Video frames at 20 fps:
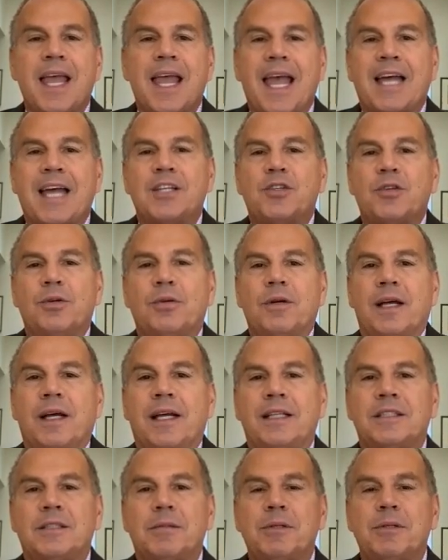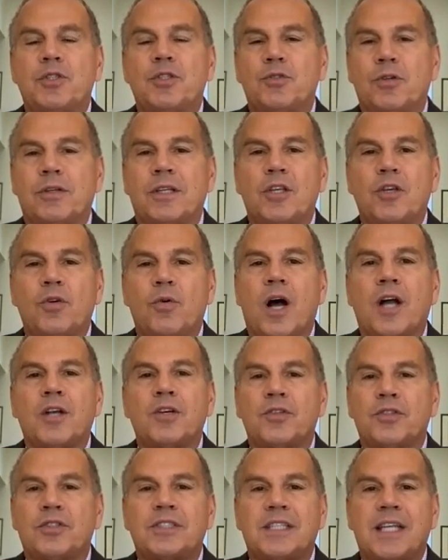and to be sure that you
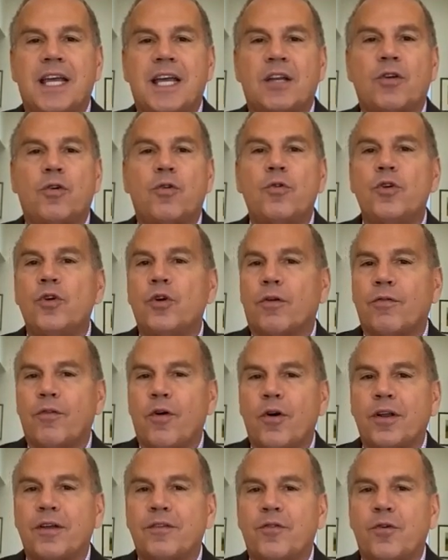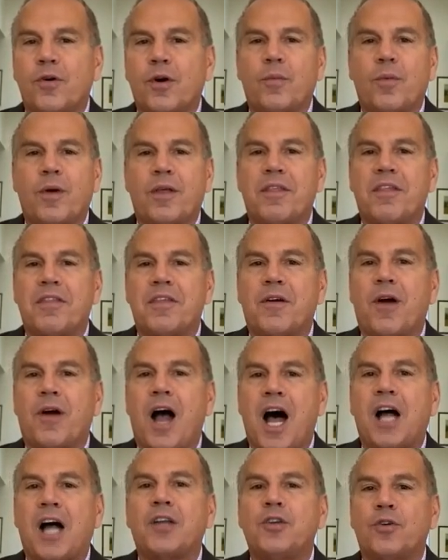understand who you're voting for and whether they're
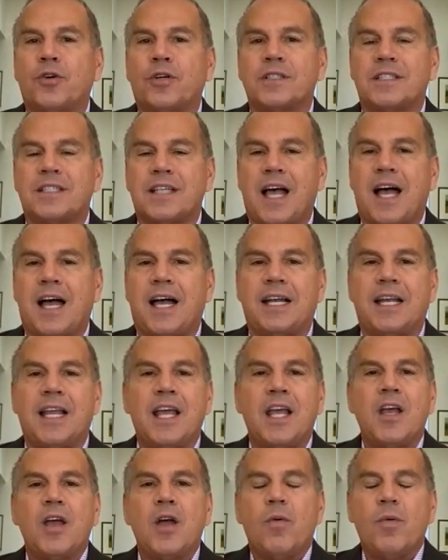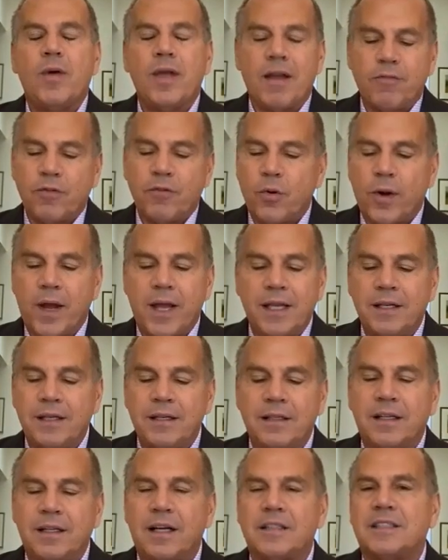on your side. We have great
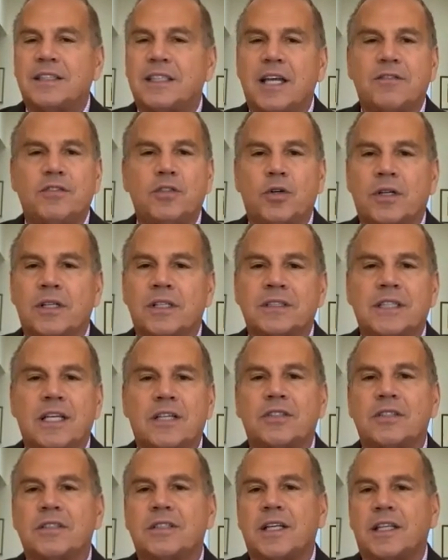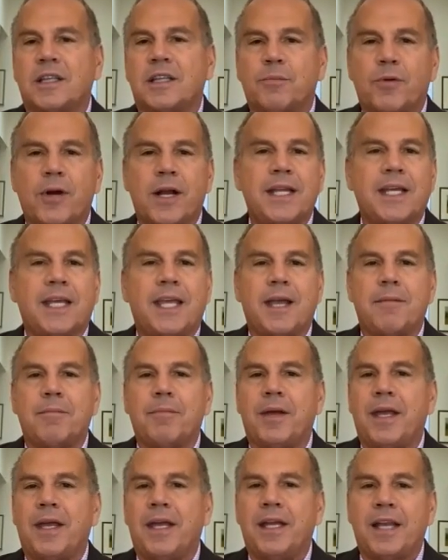gun safety organizations like the Brady
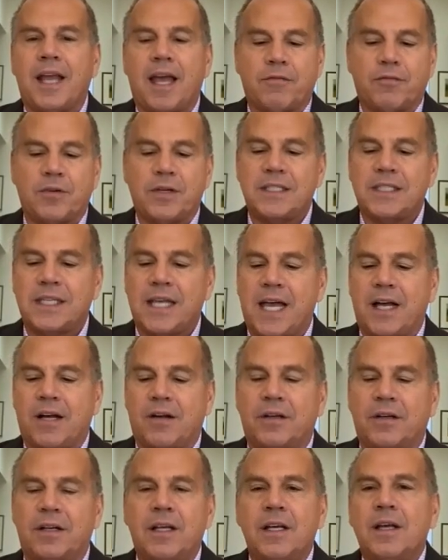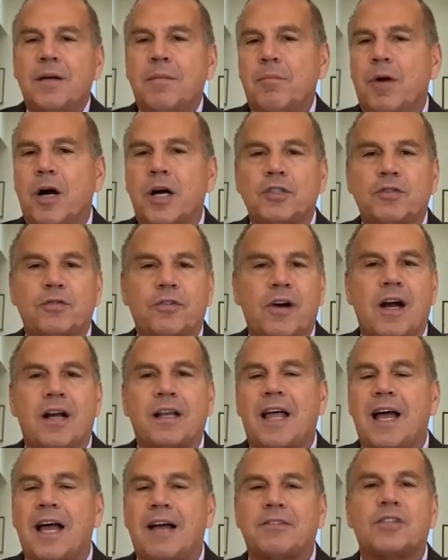Campaign, Everytown, March for Our
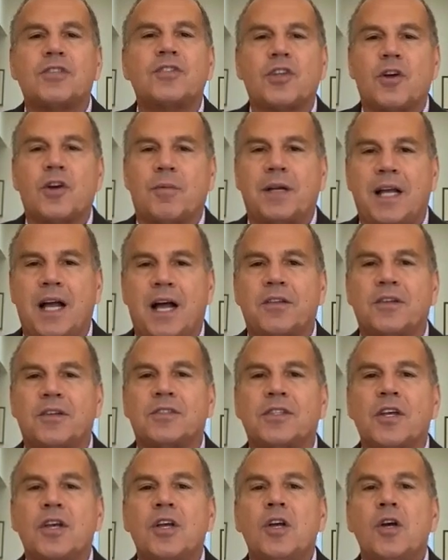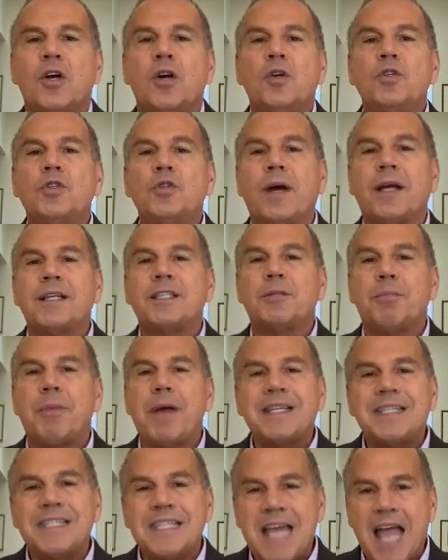Lives, and so many others who do a
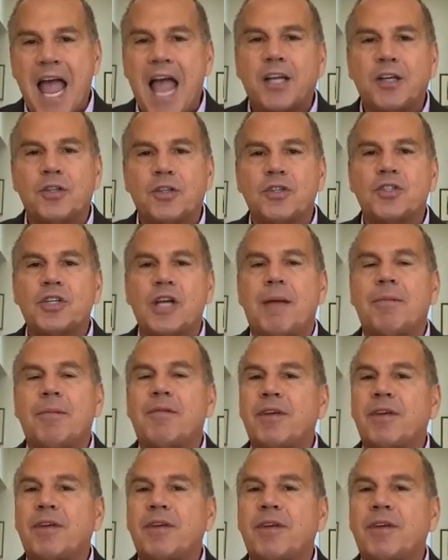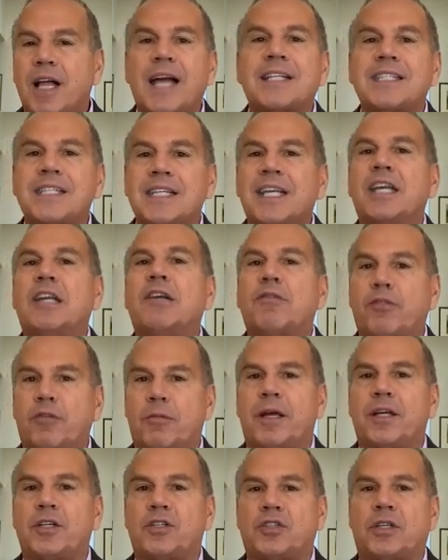spectacular job of collecting
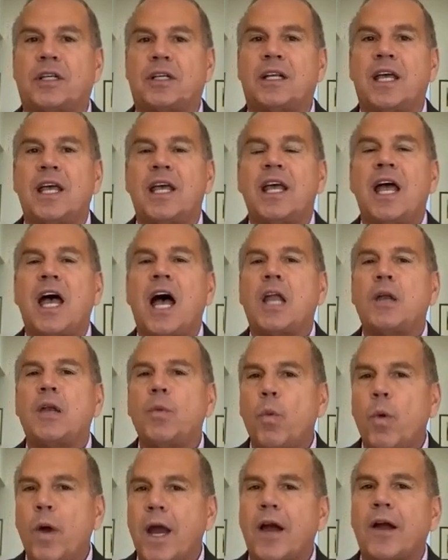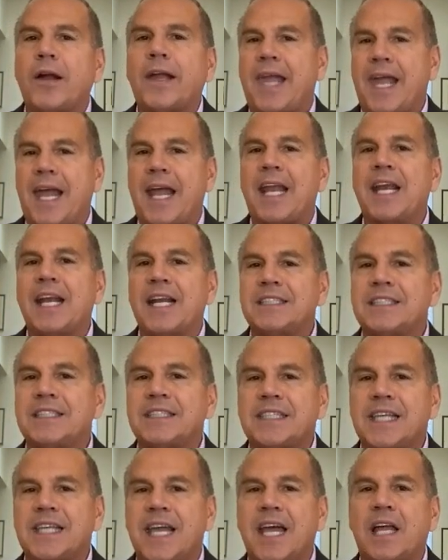information on where candidates
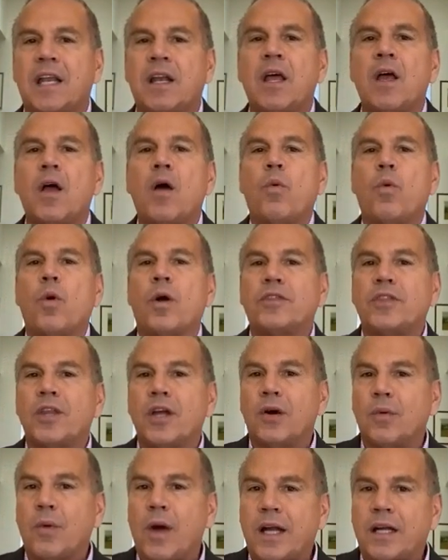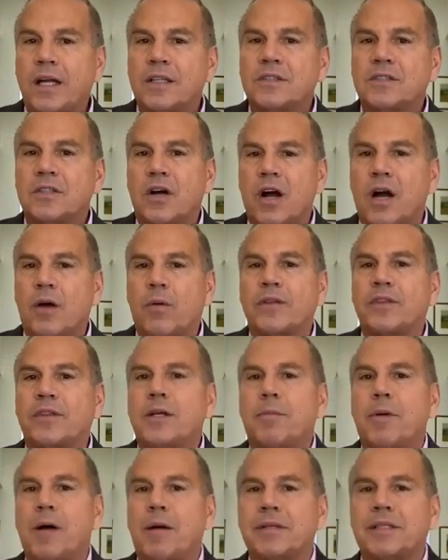stand, what their records are, what
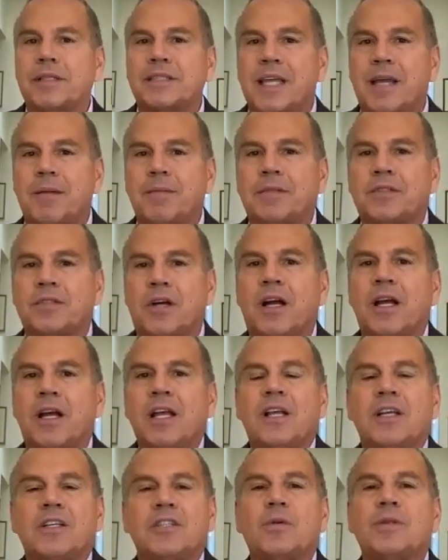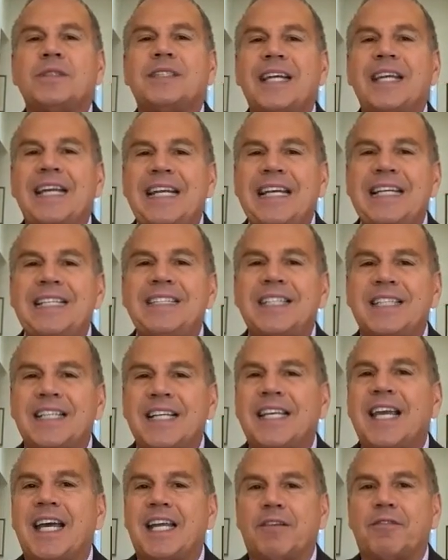their public statements are. So it's easy to
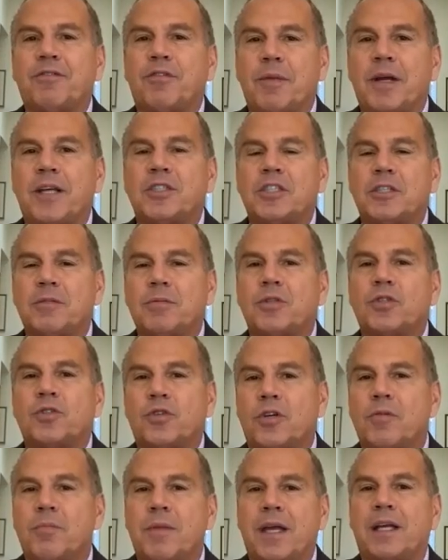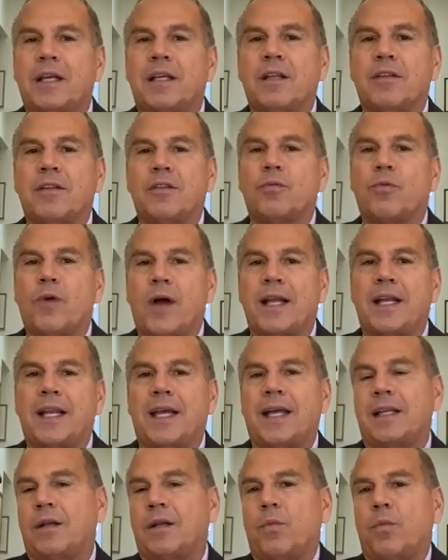get information to be sure you make the right
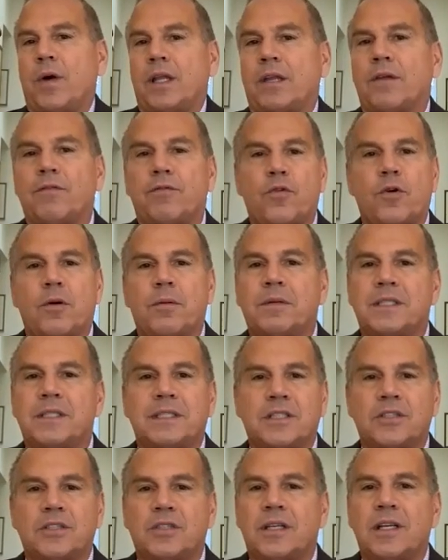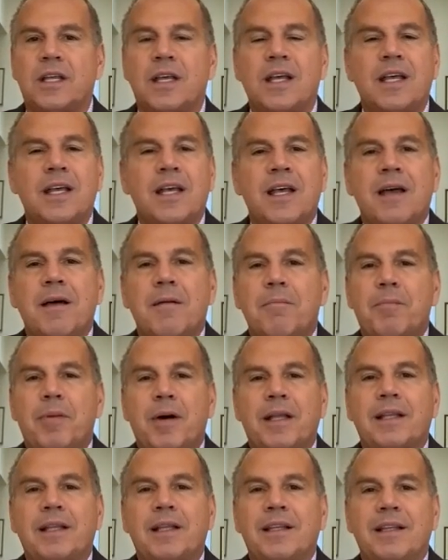and a well-informed decision.
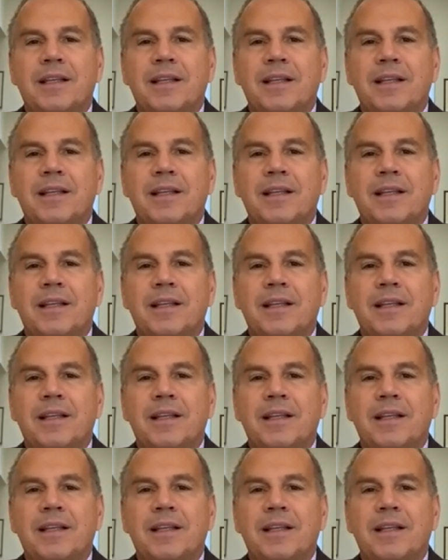But